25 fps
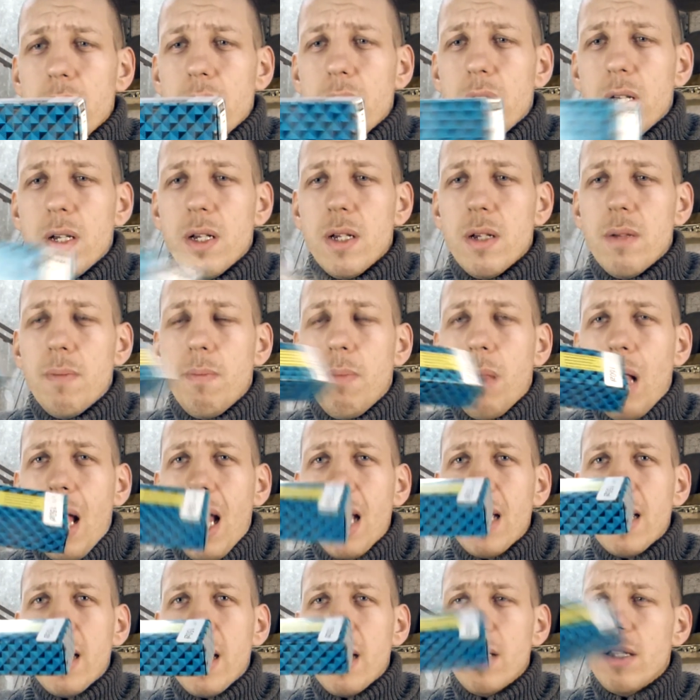The
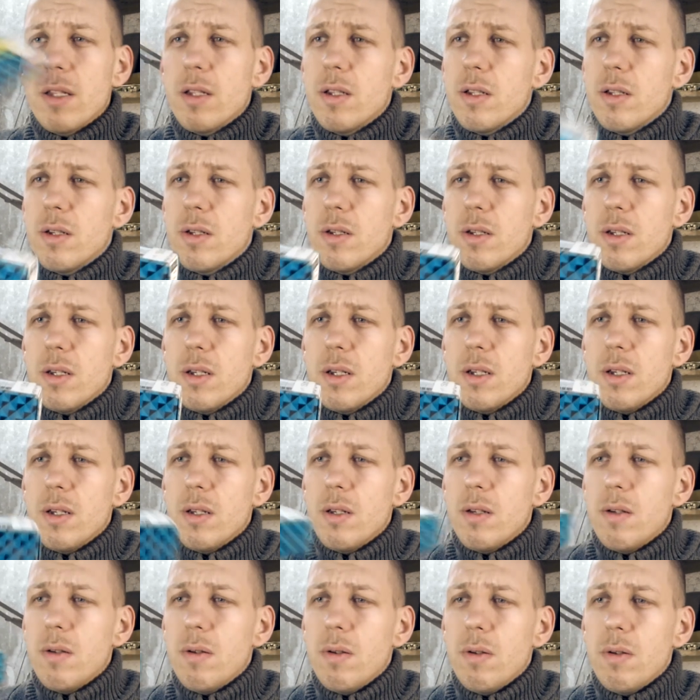black and
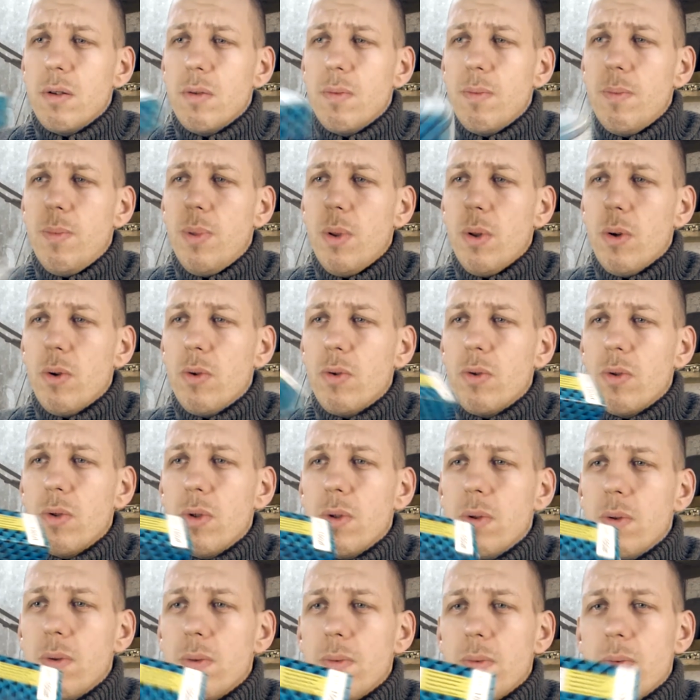blue
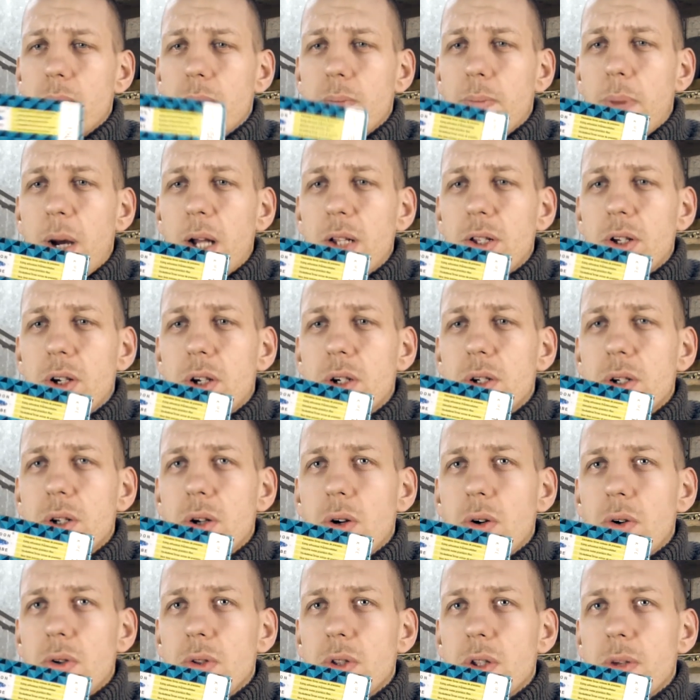
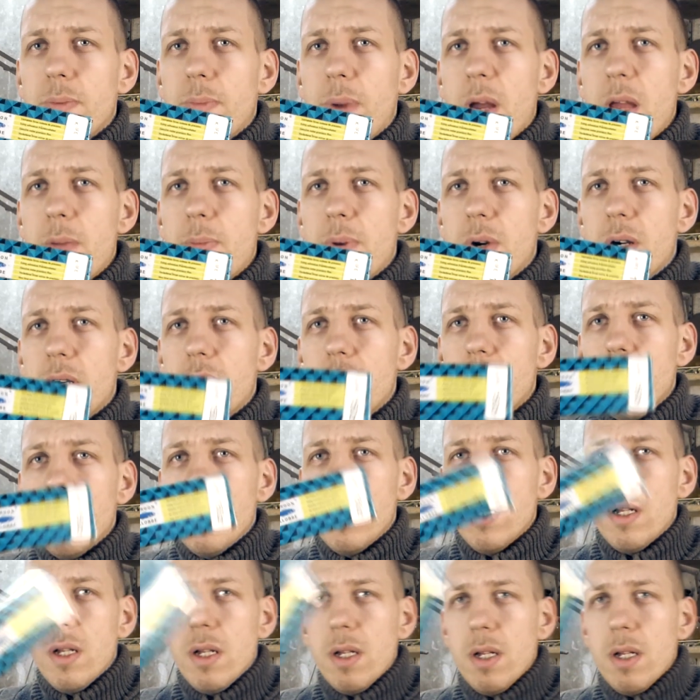pattern on the paper,